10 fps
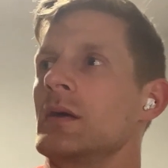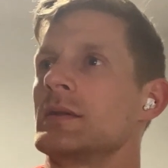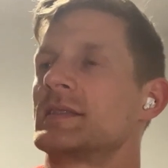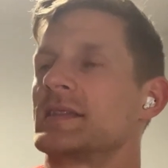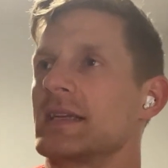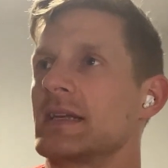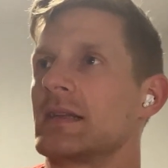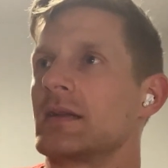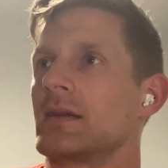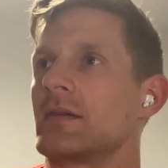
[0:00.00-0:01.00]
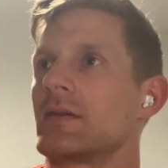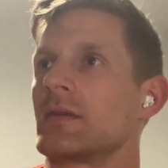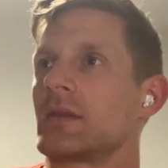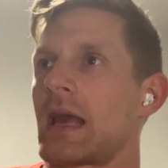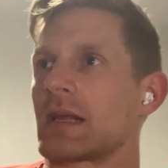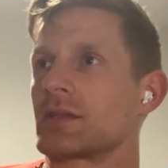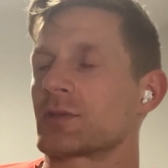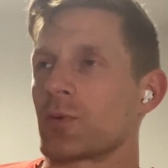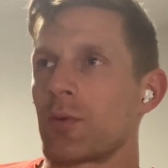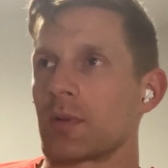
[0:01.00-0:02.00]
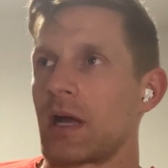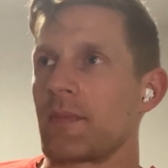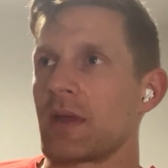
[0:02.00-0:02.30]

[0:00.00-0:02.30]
seated legless rope climb